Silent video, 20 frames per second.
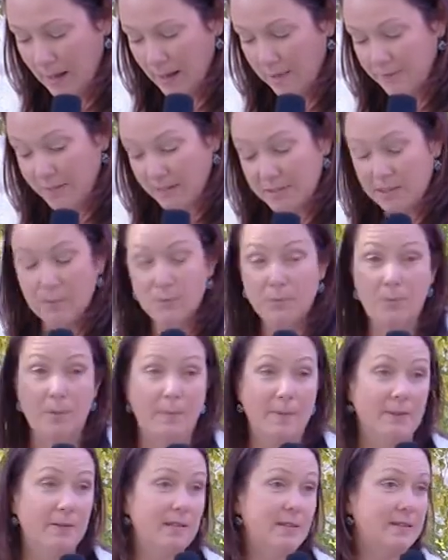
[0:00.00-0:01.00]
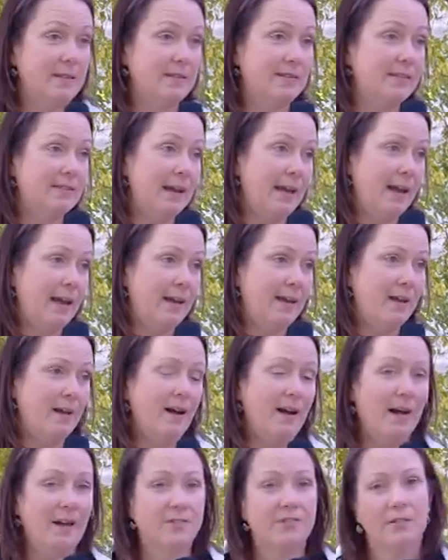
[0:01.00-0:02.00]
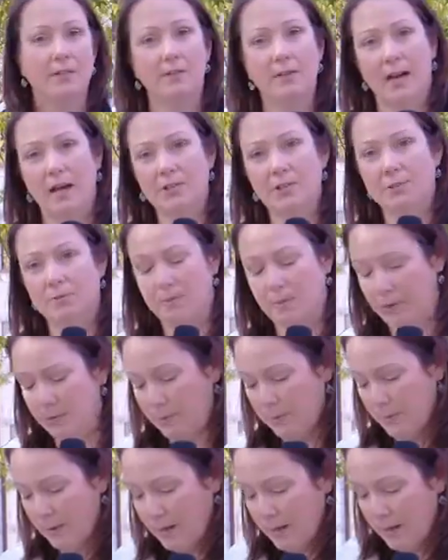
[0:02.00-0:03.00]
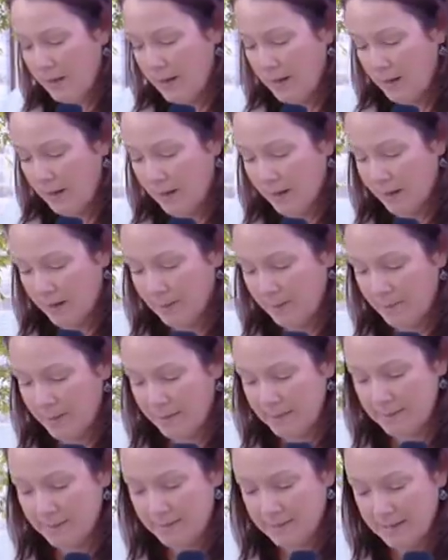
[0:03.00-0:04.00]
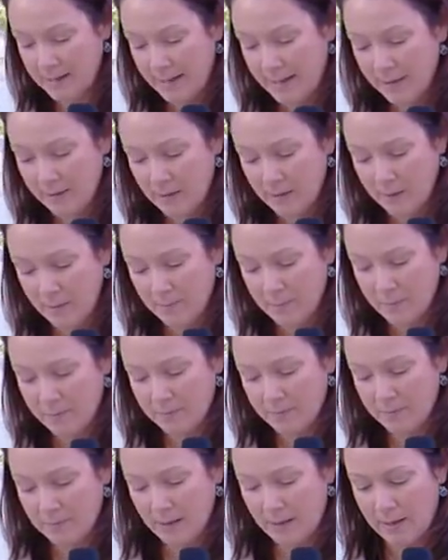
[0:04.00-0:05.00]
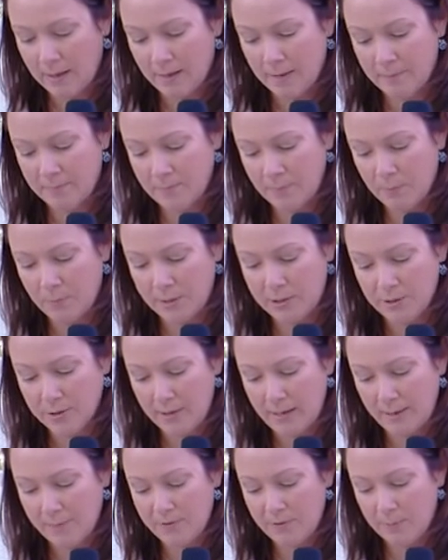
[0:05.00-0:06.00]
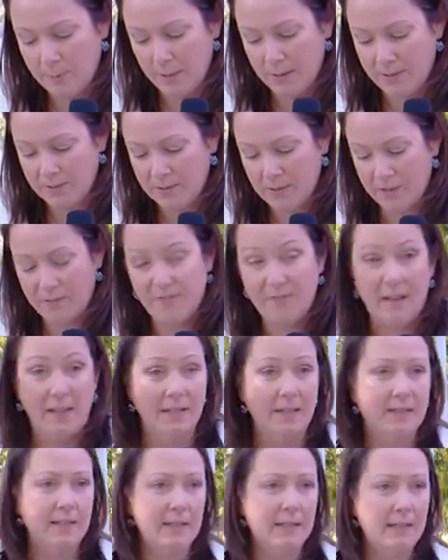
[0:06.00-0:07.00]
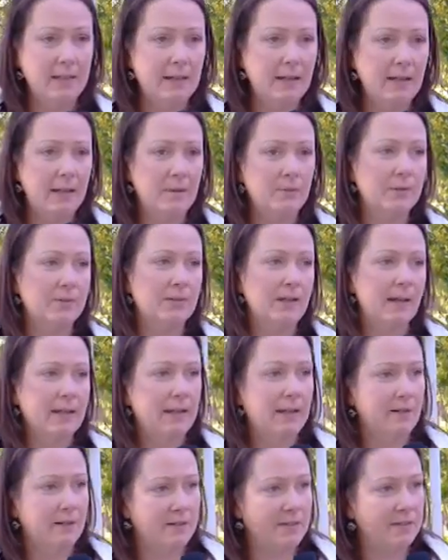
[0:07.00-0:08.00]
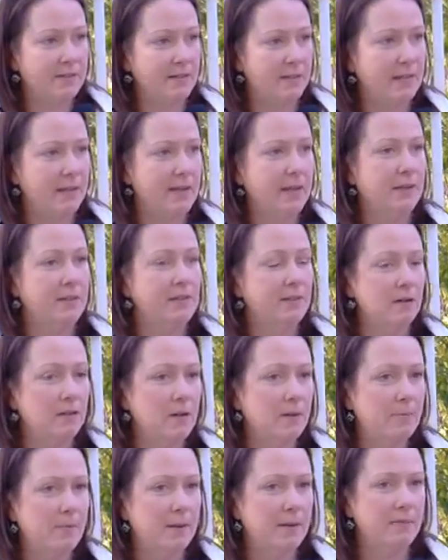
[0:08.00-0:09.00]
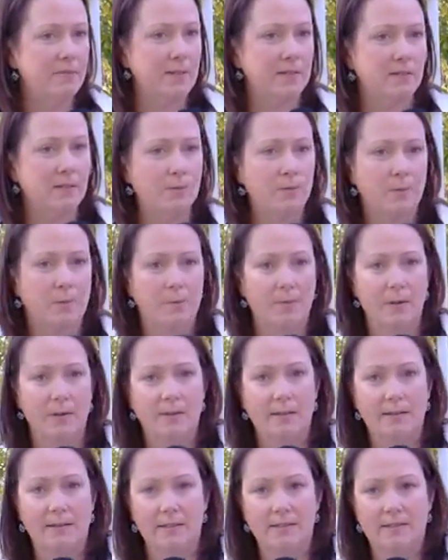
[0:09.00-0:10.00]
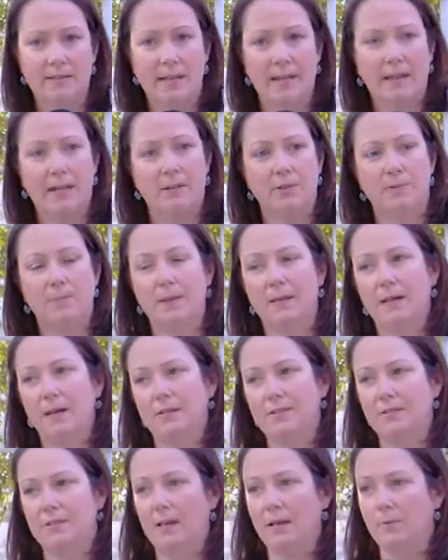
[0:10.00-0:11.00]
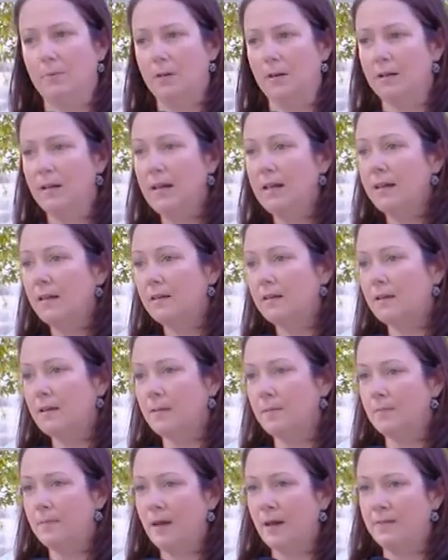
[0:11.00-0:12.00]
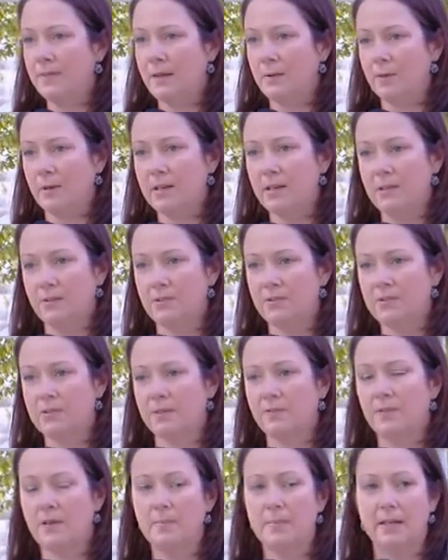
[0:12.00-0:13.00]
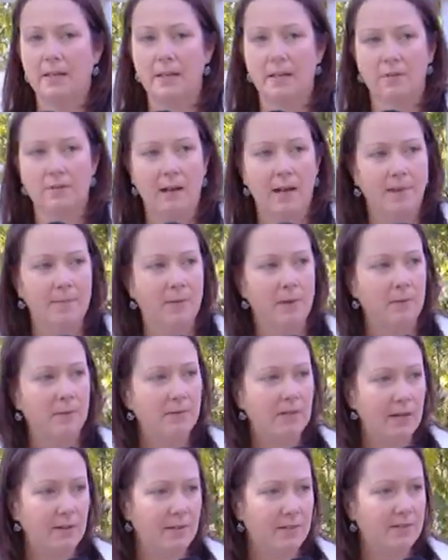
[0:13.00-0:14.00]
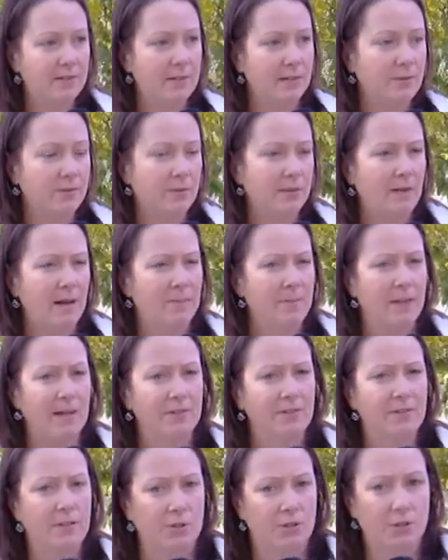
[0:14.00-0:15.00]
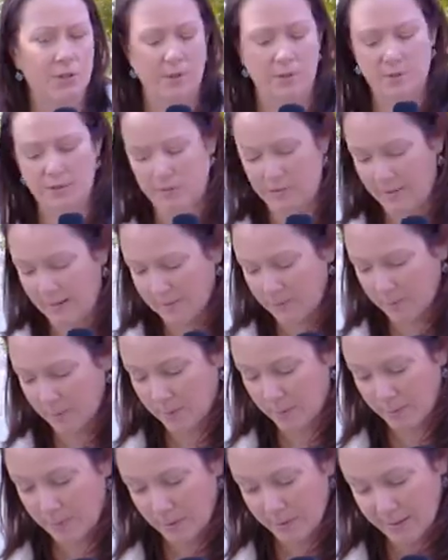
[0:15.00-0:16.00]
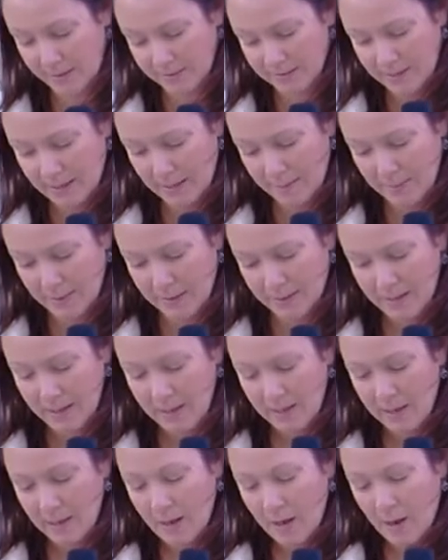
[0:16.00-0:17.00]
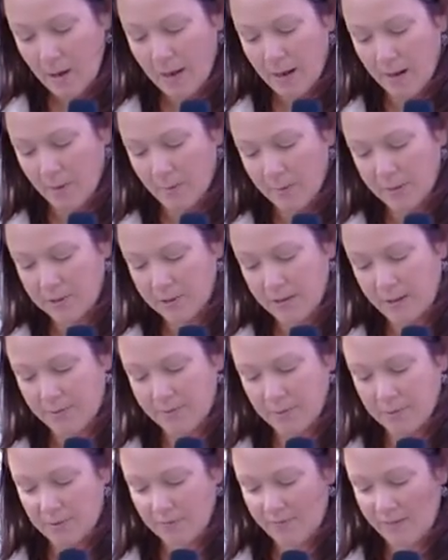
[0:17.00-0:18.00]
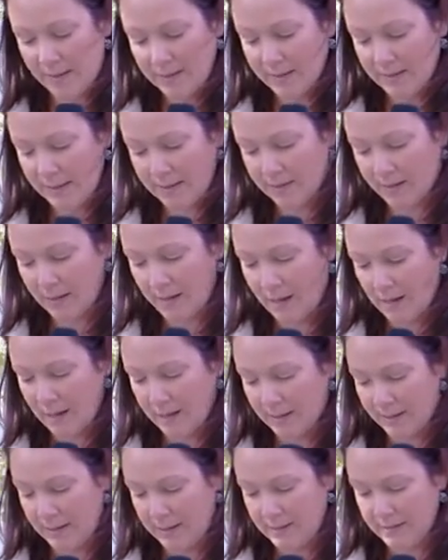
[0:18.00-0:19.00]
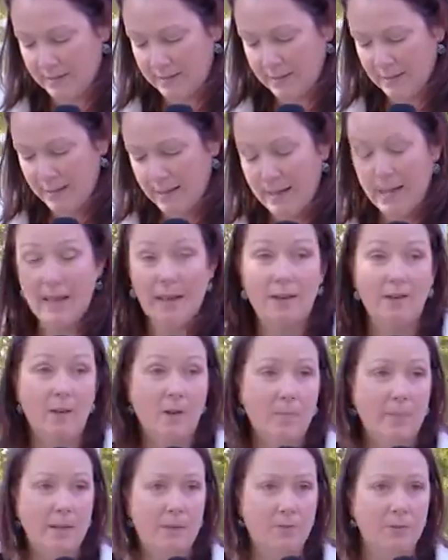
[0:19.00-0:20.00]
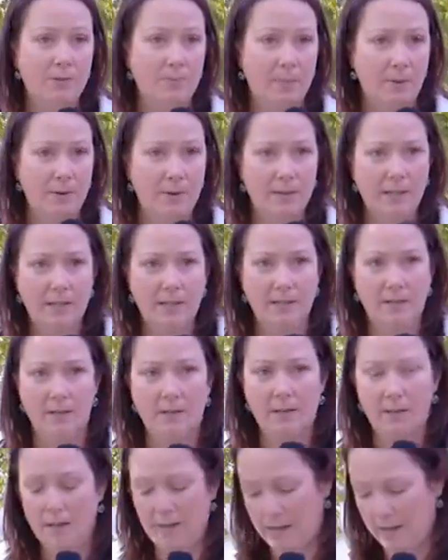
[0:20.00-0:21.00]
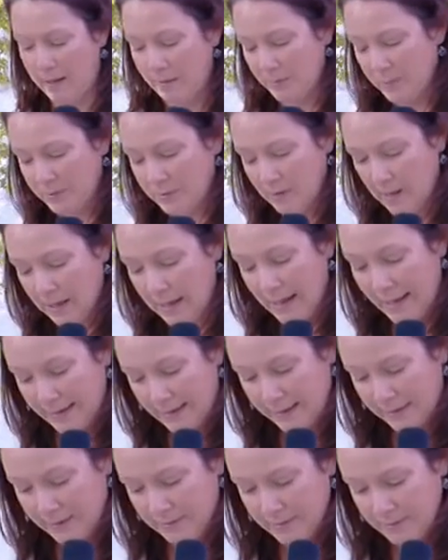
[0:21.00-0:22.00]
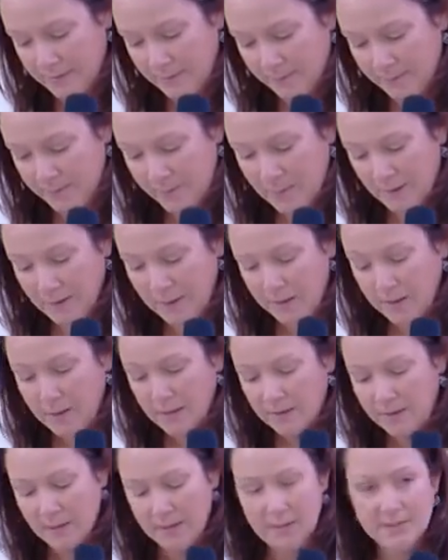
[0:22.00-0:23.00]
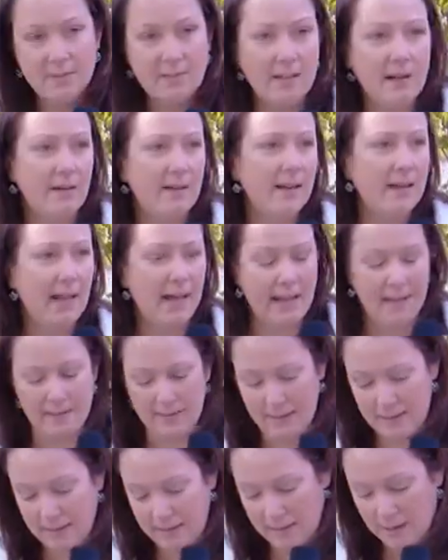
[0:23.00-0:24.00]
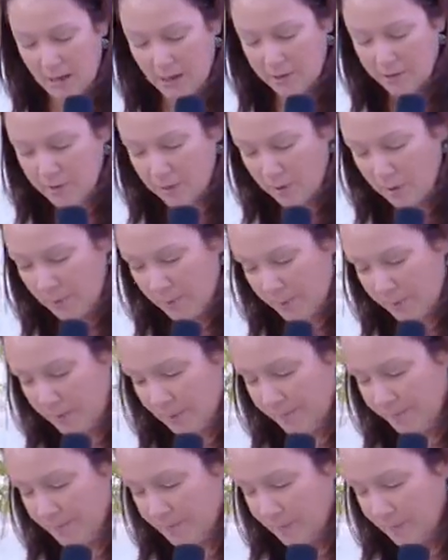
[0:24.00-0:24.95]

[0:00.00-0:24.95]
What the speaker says: Victims were burned at the stake. Also not true. In Salem, witchcraft was a felony. It was not heresy. In Europe, when victims were burned at the stake, it was because they were accused of committing a crime that was heresy. It was a crime against the church. So that's where the burnings came in. Witchcraft was a felony in the colonies, and nobody was burned here. It was all hangings. The hysteria ended in October.